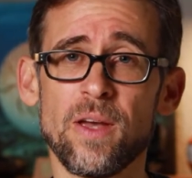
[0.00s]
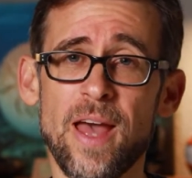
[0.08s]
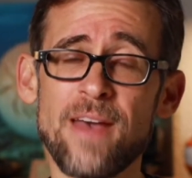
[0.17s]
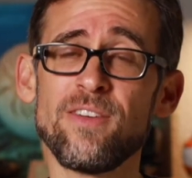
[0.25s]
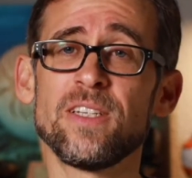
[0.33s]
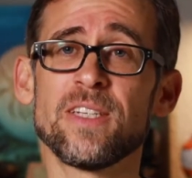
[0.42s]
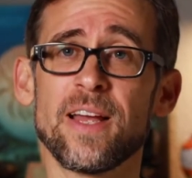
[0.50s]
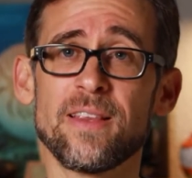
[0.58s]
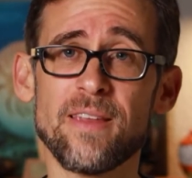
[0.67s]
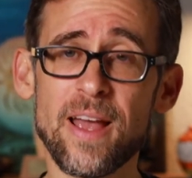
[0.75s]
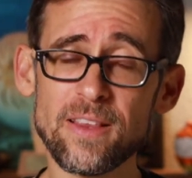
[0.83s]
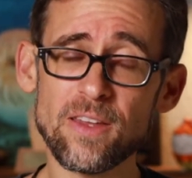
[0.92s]
Having
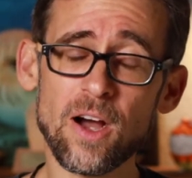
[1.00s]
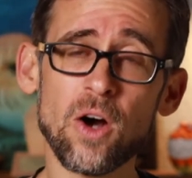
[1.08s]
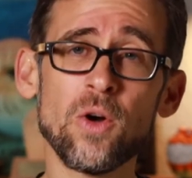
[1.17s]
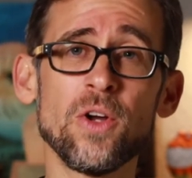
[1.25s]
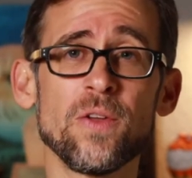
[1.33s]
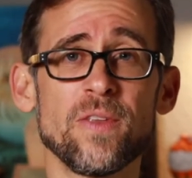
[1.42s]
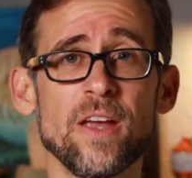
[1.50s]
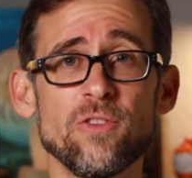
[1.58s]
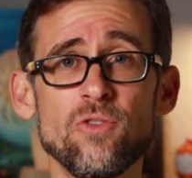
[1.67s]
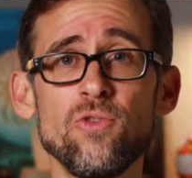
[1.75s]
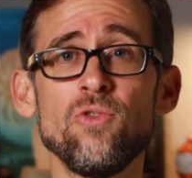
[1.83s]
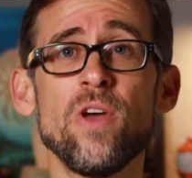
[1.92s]
said that though, they
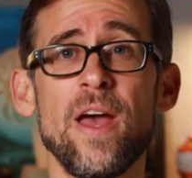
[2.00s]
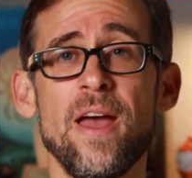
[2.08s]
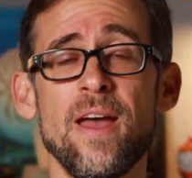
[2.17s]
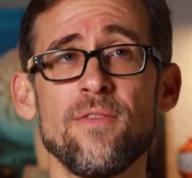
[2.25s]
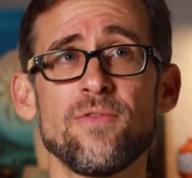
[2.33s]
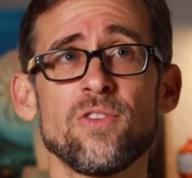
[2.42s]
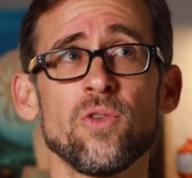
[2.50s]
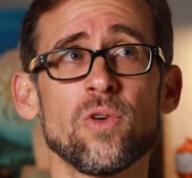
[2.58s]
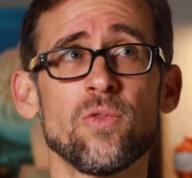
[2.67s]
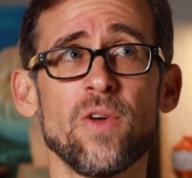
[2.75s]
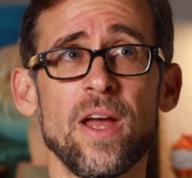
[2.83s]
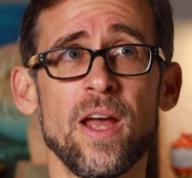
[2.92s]
do have sort
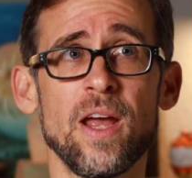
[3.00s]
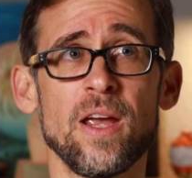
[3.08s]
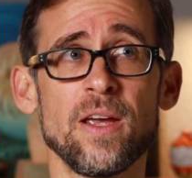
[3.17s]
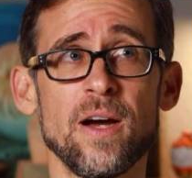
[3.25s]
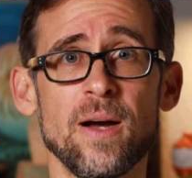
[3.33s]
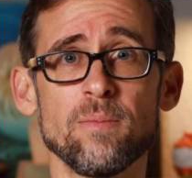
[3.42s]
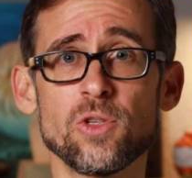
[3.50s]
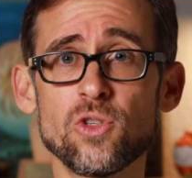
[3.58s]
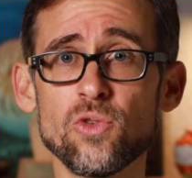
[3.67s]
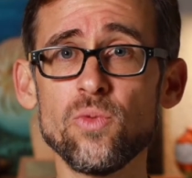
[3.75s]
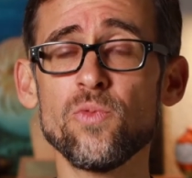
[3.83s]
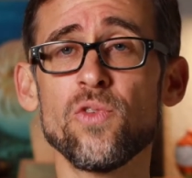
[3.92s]
of a
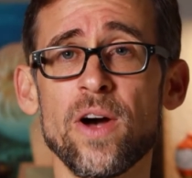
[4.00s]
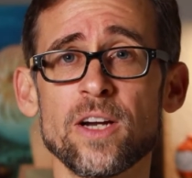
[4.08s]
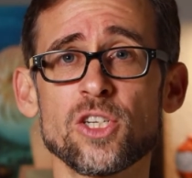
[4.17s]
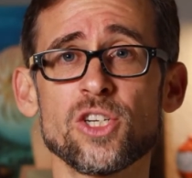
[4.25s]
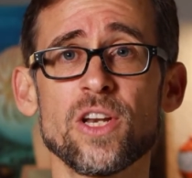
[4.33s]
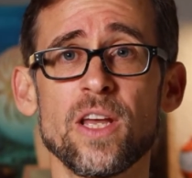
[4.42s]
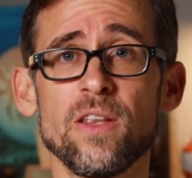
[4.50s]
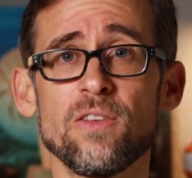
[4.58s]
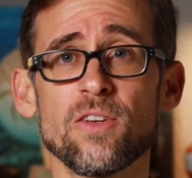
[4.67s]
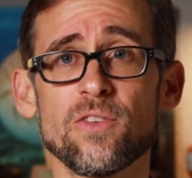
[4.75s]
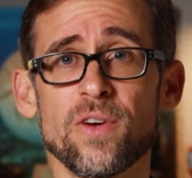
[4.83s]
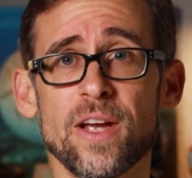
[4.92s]
zoom function
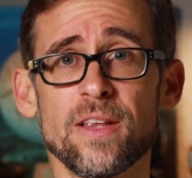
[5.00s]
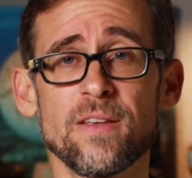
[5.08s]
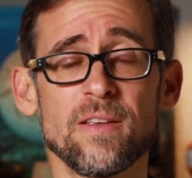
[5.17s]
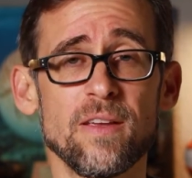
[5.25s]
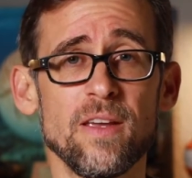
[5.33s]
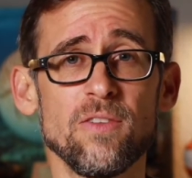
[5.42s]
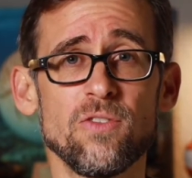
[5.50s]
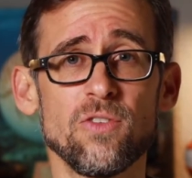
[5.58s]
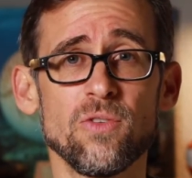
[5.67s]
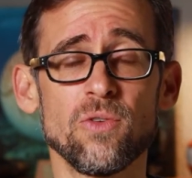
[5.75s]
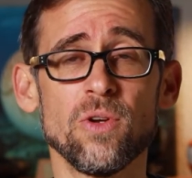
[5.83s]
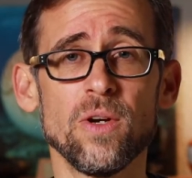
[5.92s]
integrated
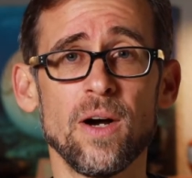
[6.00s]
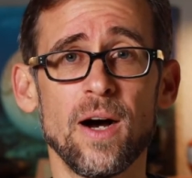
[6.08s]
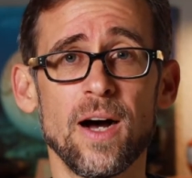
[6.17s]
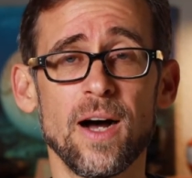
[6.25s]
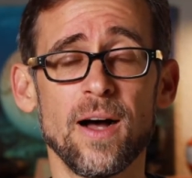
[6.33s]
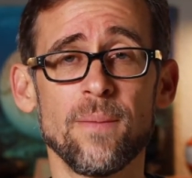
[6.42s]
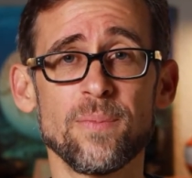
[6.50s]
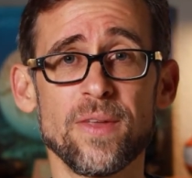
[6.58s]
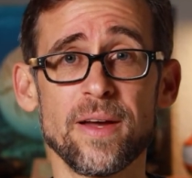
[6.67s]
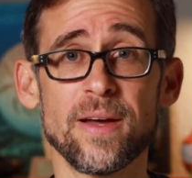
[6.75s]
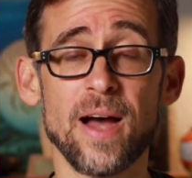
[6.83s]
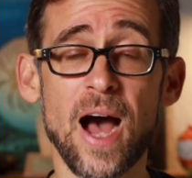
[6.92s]
into
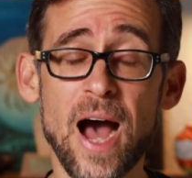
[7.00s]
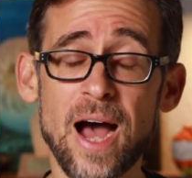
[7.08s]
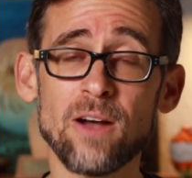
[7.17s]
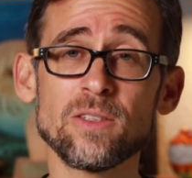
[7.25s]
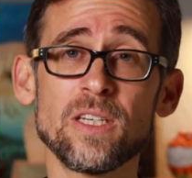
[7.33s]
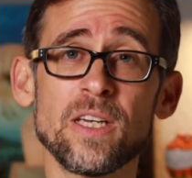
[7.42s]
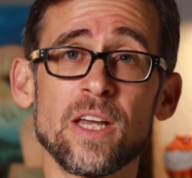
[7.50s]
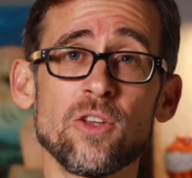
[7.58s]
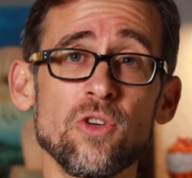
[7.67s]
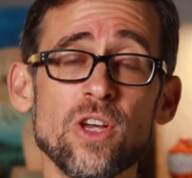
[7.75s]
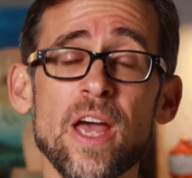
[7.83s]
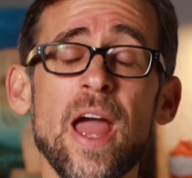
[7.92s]
the housing, and
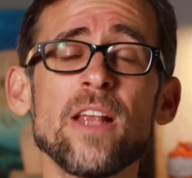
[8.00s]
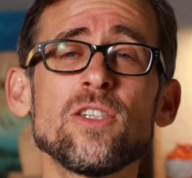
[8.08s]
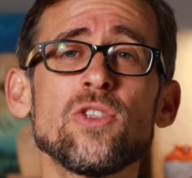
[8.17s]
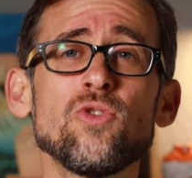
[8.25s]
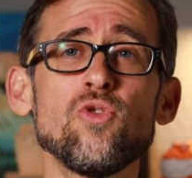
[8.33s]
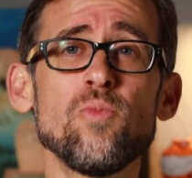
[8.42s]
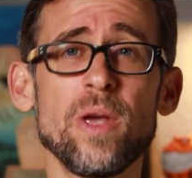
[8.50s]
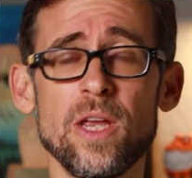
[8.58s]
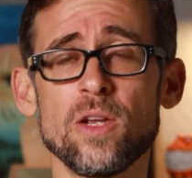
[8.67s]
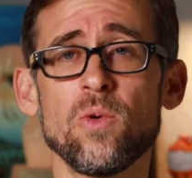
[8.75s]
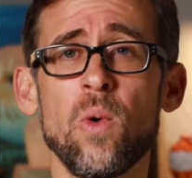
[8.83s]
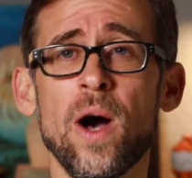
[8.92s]
you can zoom
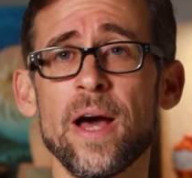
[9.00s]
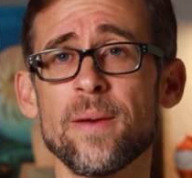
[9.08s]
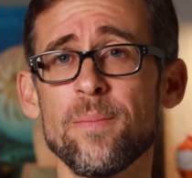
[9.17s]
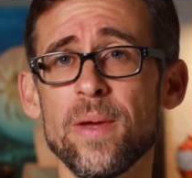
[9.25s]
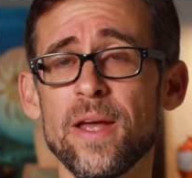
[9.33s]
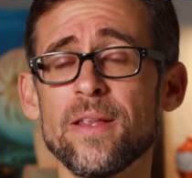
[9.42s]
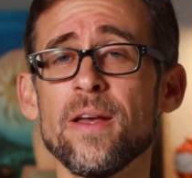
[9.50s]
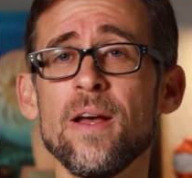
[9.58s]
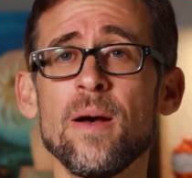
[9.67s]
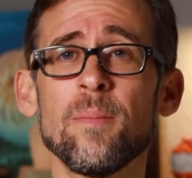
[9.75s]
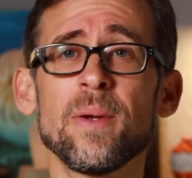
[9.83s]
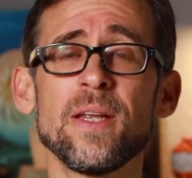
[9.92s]
in quite a bit,
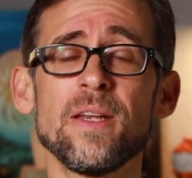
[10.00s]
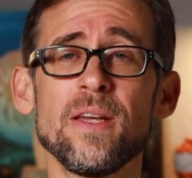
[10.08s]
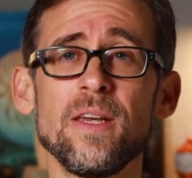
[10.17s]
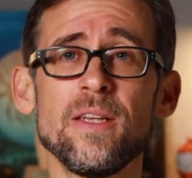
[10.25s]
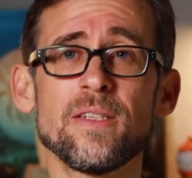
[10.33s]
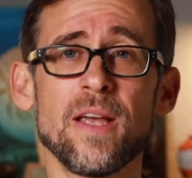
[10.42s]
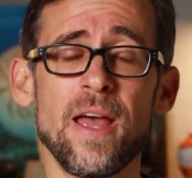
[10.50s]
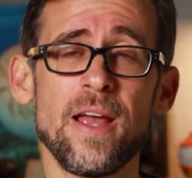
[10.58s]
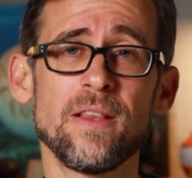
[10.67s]
but it is a